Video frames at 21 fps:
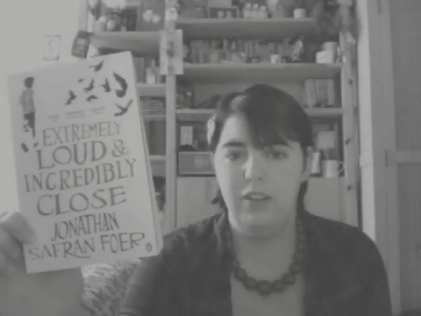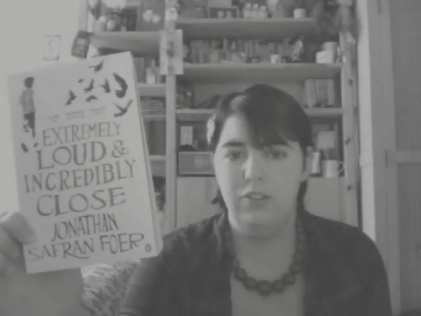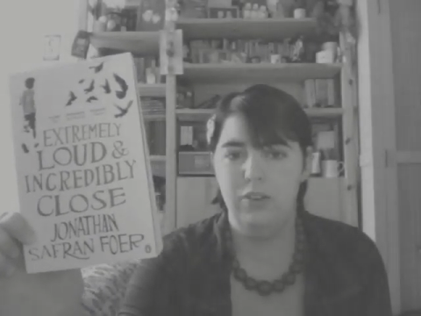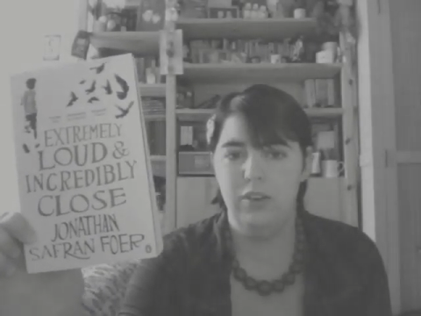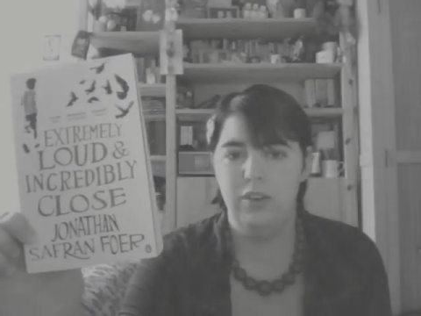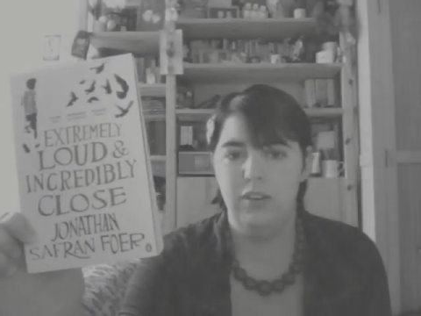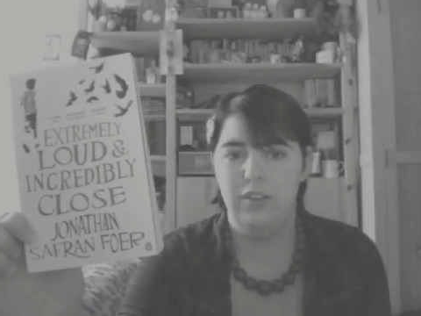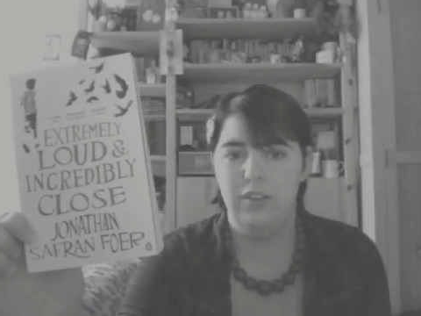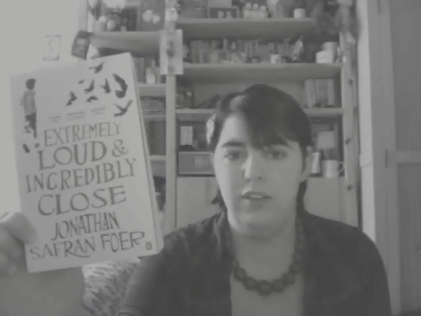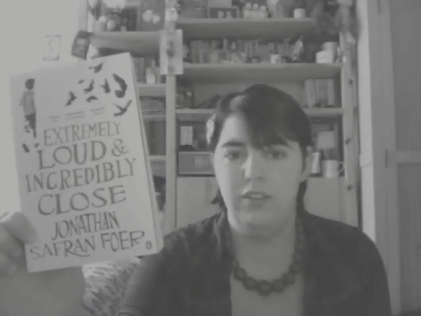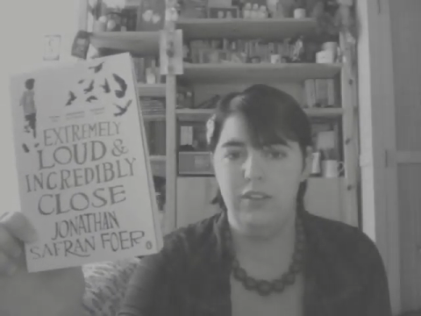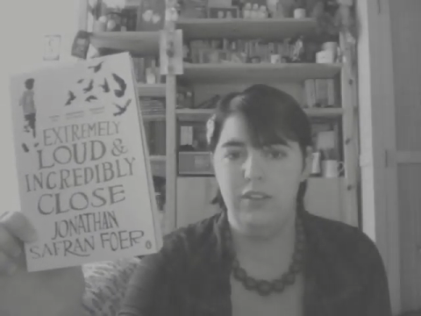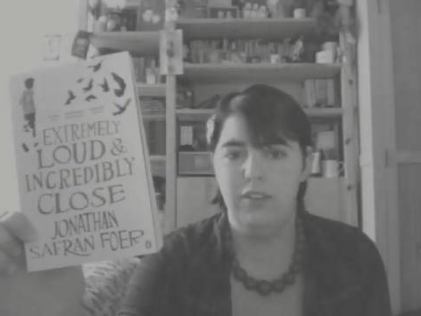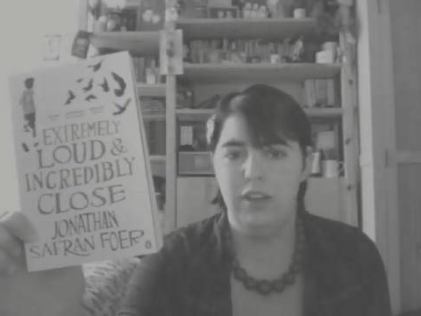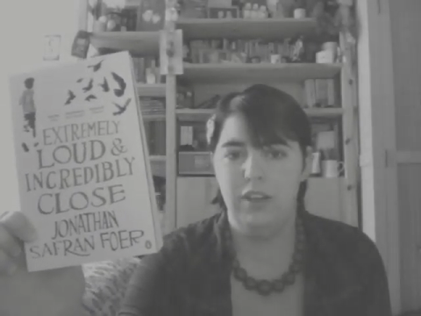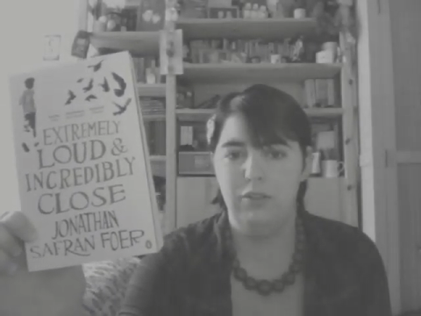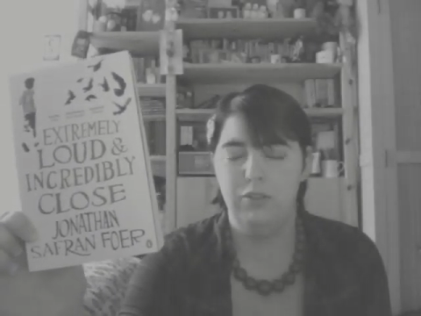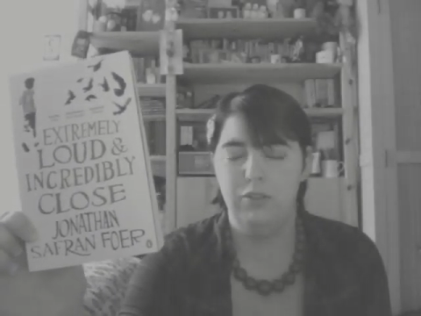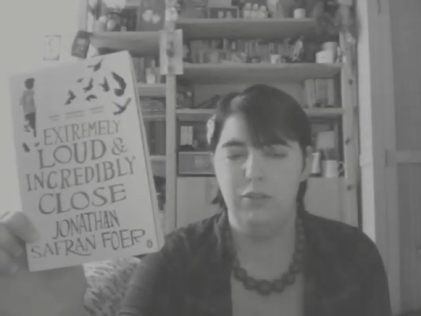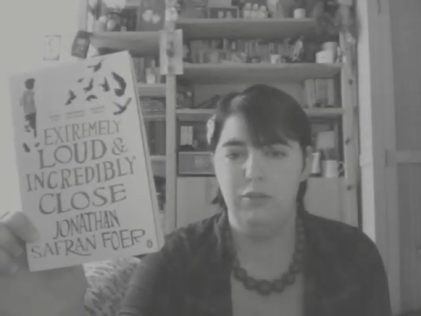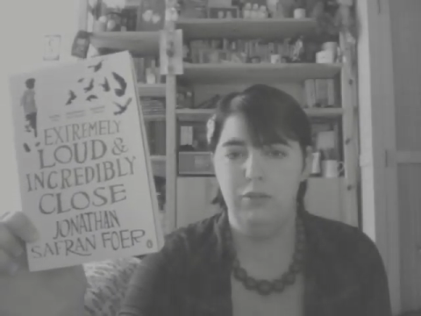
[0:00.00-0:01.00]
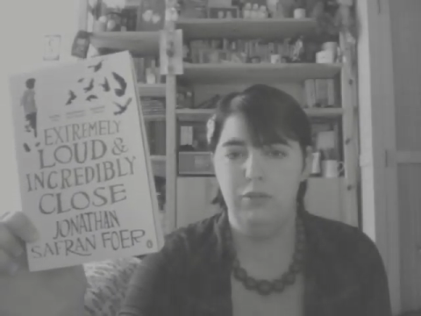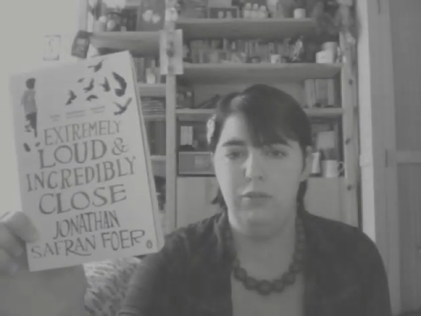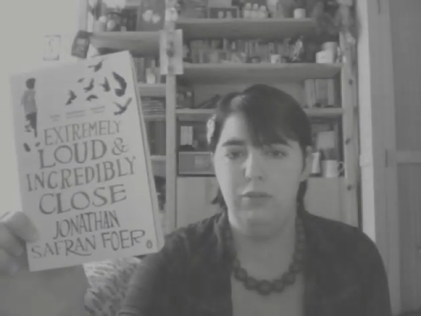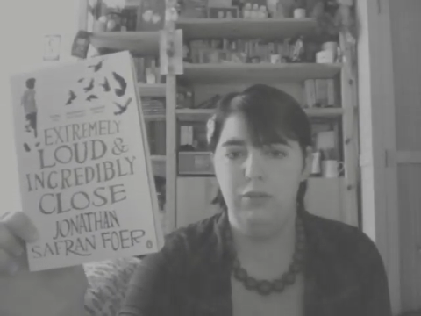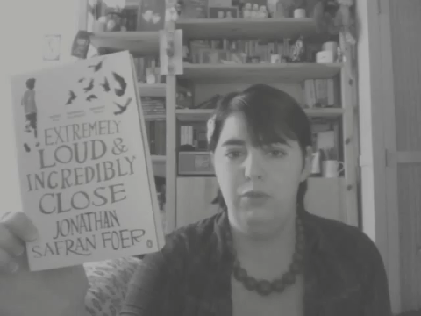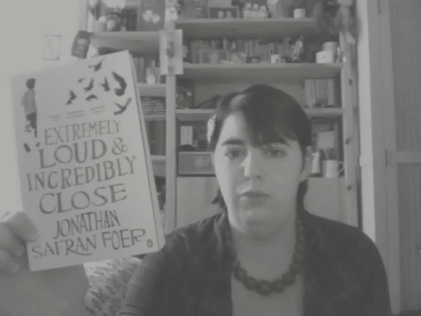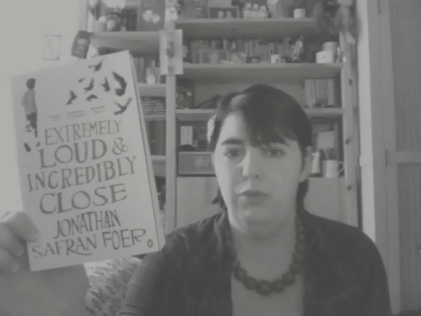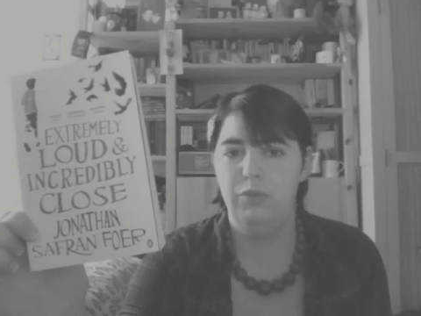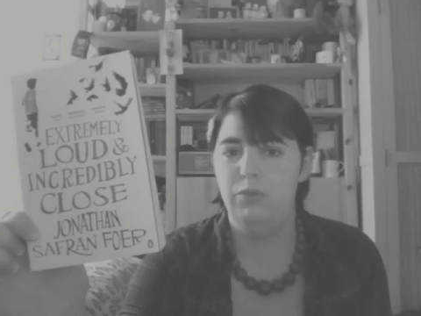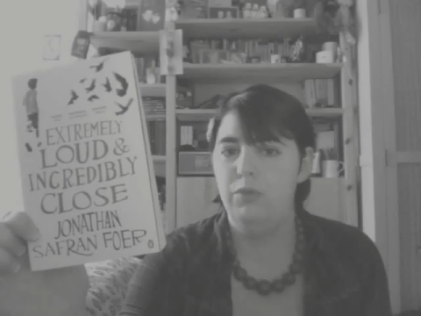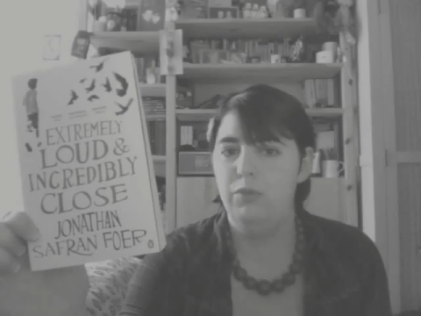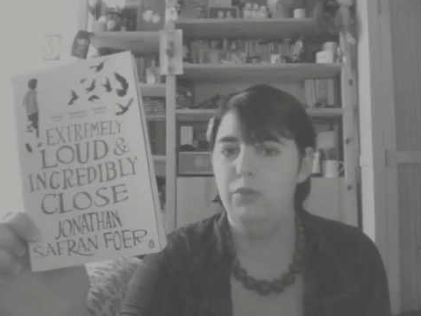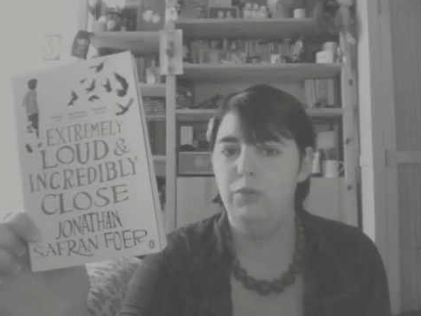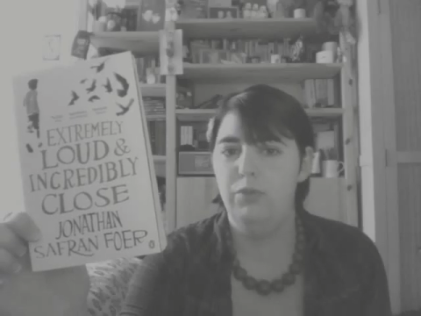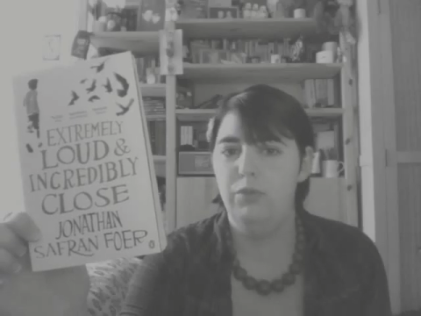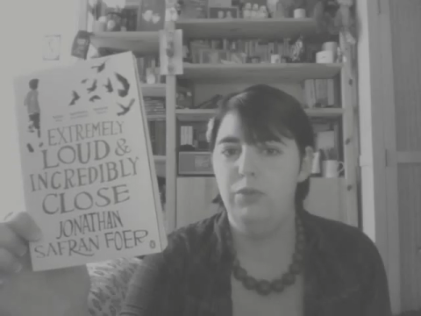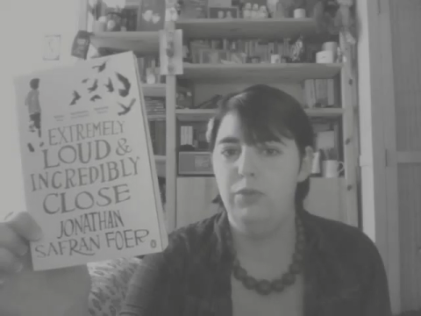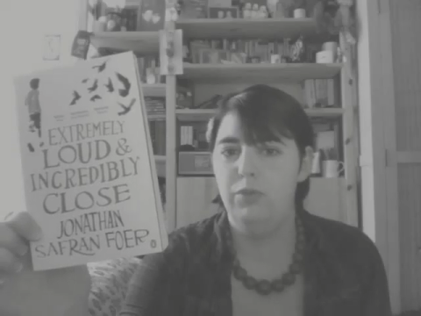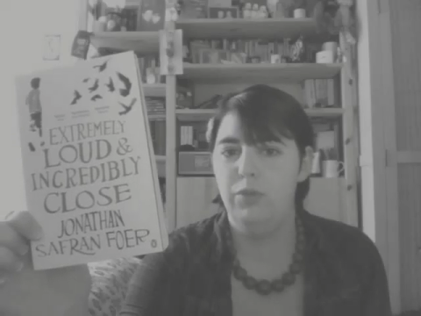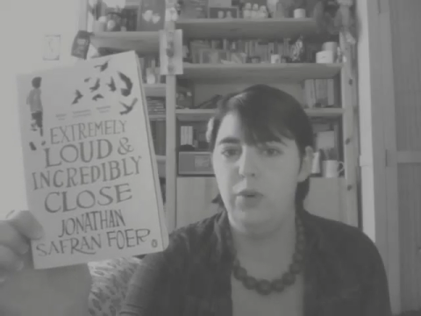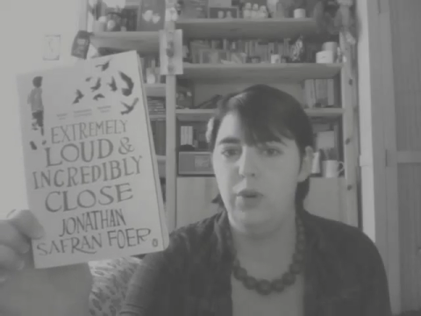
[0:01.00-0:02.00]
Jonathan Safran
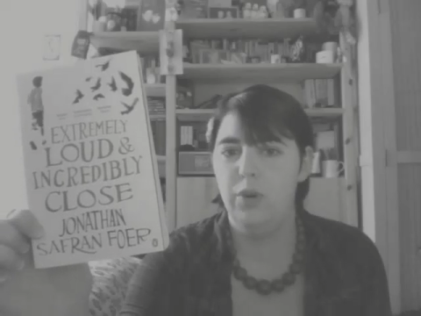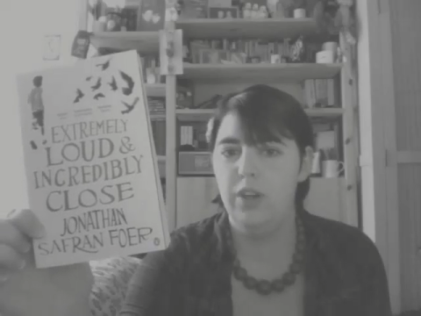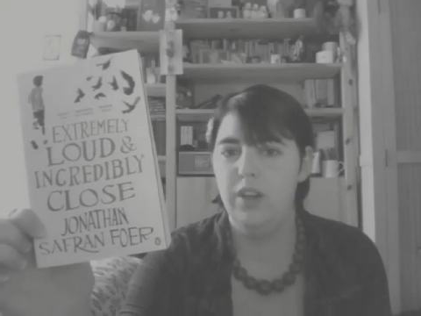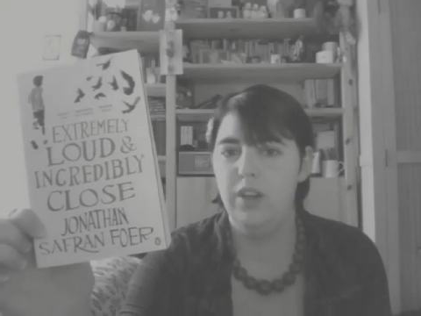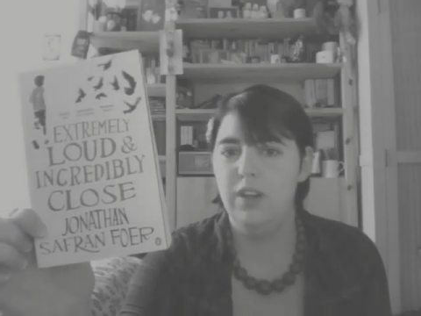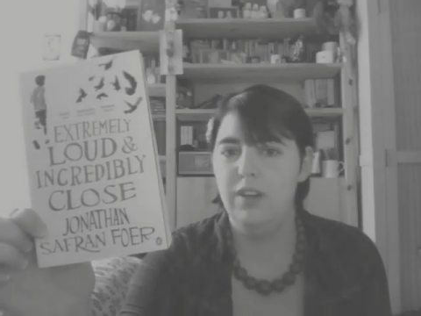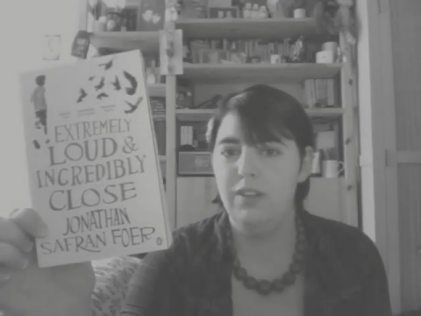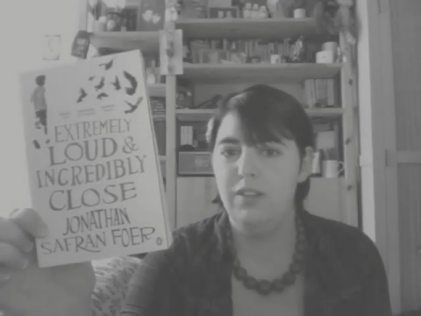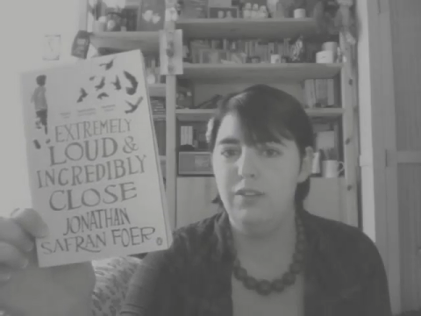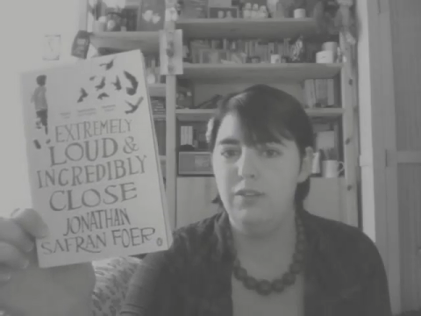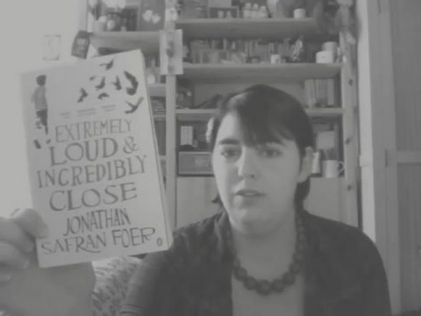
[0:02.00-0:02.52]
Foer,